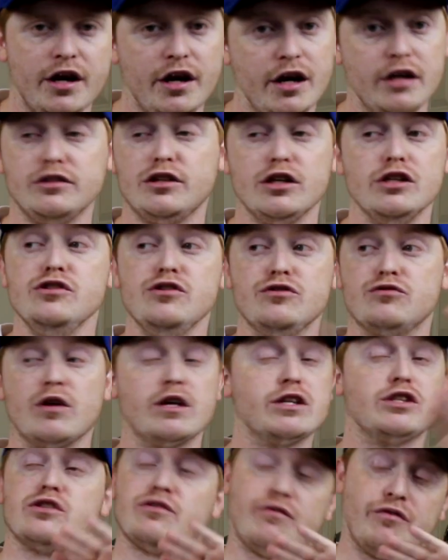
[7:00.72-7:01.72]
And Kenyon
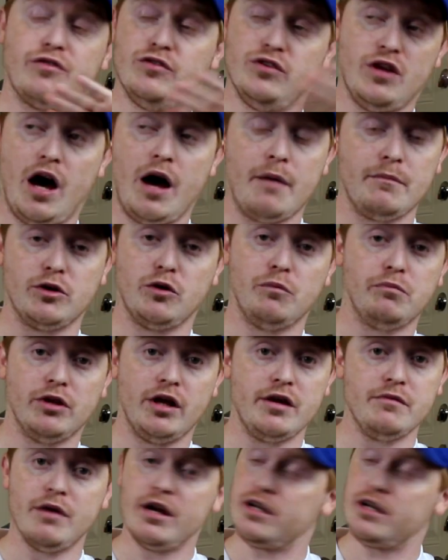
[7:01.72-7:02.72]
Drake is a phenomenal
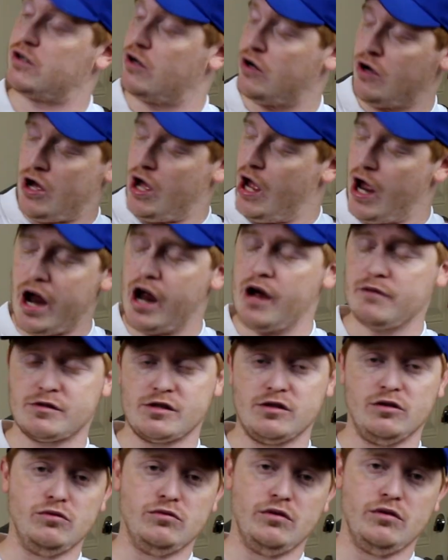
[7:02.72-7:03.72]
playmaker.
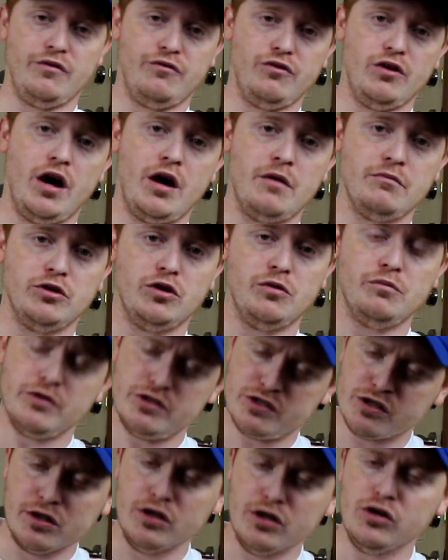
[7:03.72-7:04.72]
Absolutely phenomenal. But
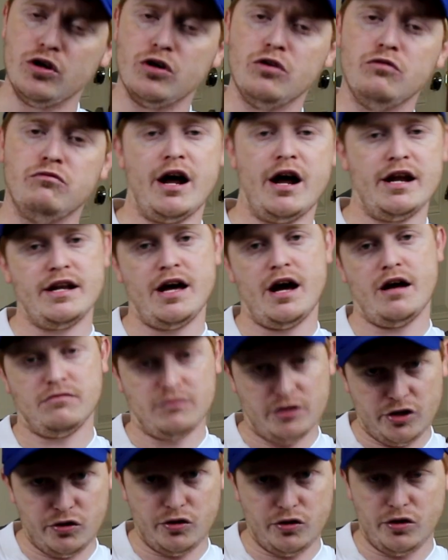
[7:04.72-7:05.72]
he's a little hurt now. A
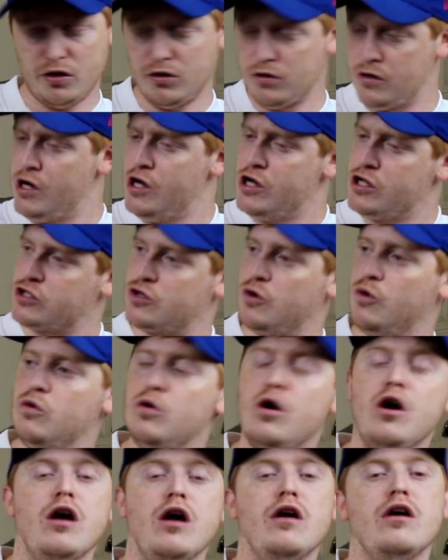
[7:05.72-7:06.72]
little hurt. So
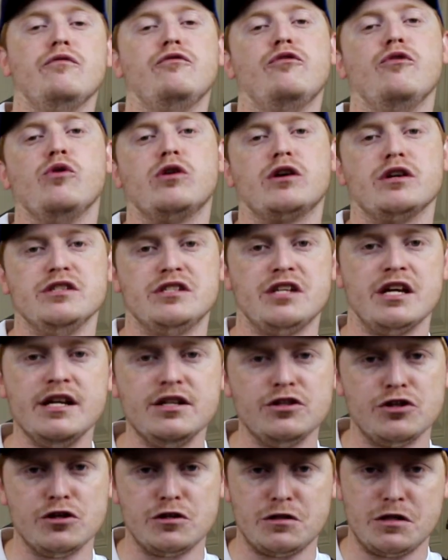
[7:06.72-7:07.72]
for
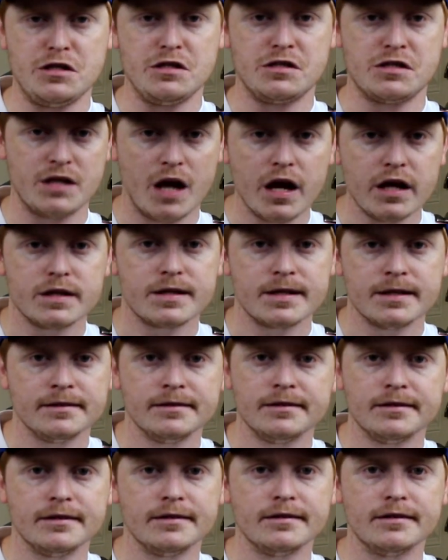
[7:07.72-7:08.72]
contingency's sake,
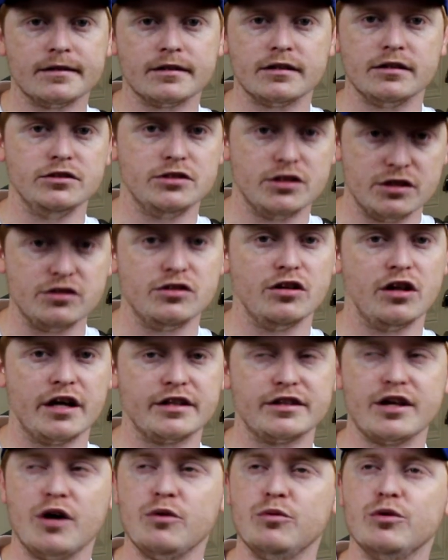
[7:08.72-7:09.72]
you like
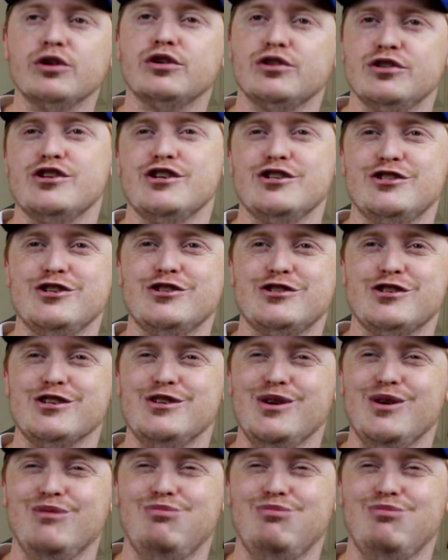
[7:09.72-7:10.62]
that word, contingency?